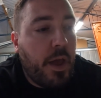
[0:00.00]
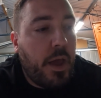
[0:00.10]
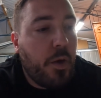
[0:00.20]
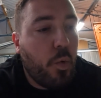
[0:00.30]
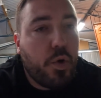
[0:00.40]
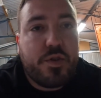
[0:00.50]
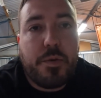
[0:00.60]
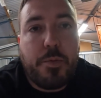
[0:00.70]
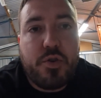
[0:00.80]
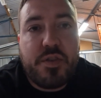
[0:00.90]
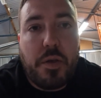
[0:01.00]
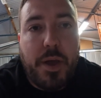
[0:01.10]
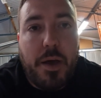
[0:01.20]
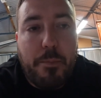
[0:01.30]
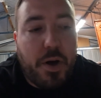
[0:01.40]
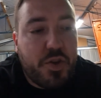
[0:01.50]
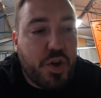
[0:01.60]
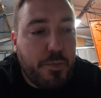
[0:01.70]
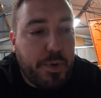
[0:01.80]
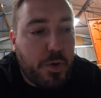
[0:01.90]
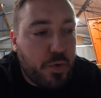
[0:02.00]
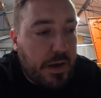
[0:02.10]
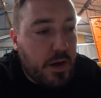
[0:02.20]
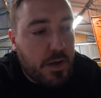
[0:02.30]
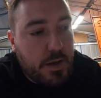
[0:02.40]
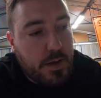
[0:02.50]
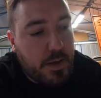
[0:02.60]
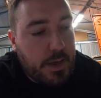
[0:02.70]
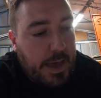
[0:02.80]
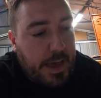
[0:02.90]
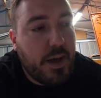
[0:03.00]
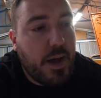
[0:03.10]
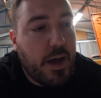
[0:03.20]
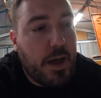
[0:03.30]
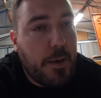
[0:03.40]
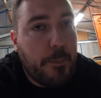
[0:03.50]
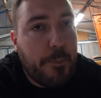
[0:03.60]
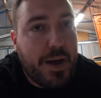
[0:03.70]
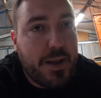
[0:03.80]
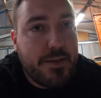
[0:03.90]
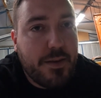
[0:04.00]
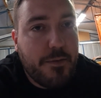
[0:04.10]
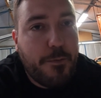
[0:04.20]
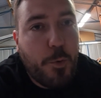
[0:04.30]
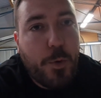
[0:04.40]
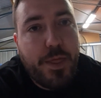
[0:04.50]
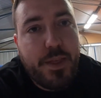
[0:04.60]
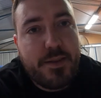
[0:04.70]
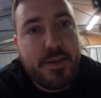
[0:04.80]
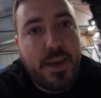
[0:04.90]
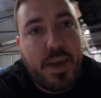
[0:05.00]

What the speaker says: It was supposed to be a budget builder, but for this